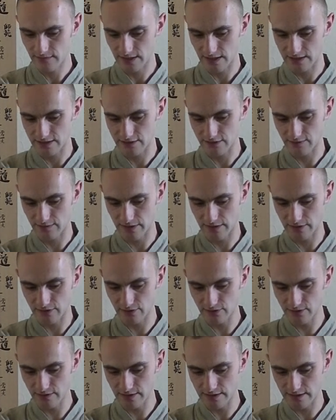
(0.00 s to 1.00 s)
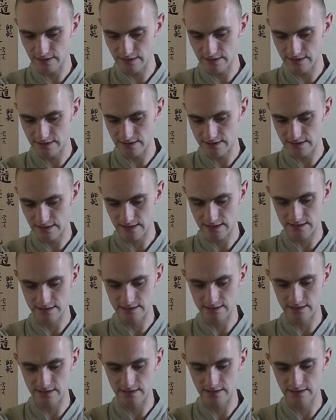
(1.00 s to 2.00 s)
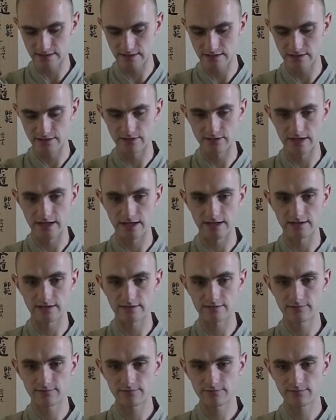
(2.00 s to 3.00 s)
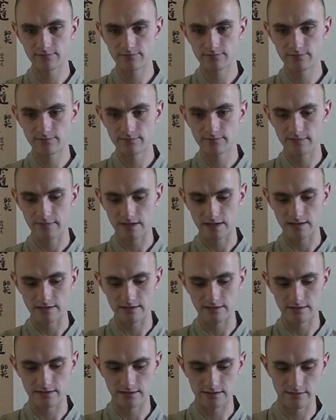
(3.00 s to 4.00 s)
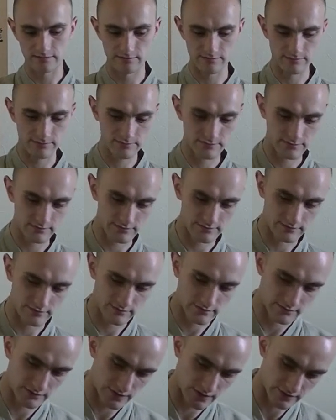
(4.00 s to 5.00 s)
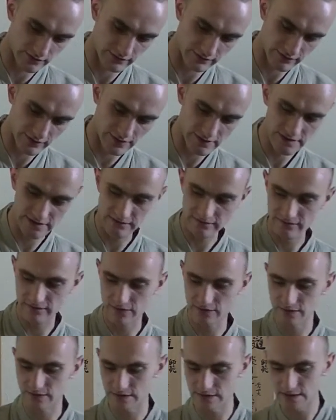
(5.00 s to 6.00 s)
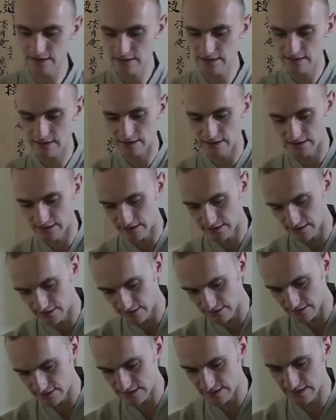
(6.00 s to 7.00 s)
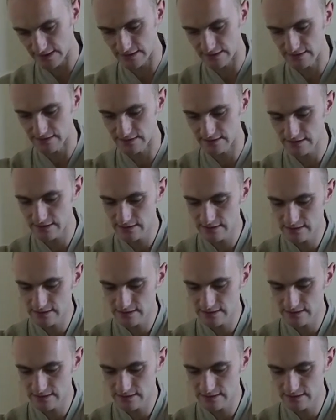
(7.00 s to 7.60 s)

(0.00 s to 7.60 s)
And so by doing this, actually, you add, well, the first infusion, then the second.